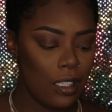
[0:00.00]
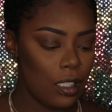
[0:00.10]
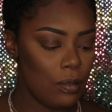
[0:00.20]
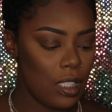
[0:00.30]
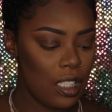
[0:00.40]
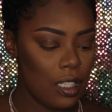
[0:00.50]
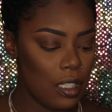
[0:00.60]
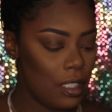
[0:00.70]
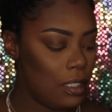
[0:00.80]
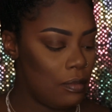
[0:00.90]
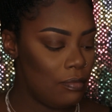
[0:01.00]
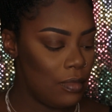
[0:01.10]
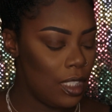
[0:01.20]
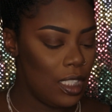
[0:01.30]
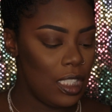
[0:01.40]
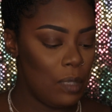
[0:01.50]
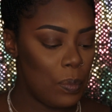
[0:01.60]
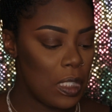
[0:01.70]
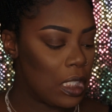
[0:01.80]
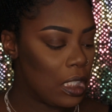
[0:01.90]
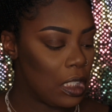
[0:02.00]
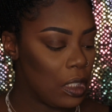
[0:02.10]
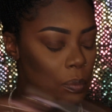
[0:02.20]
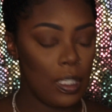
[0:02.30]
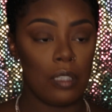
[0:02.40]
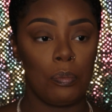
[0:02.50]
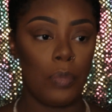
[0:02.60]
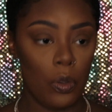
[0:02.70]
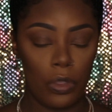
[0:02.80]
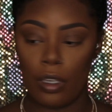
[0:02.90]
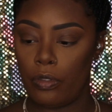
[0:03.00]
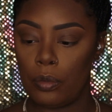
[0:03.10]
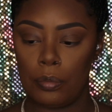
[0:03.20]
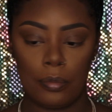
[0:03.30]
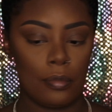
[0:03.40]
So I'm just gonna dip into a little bit of both of them.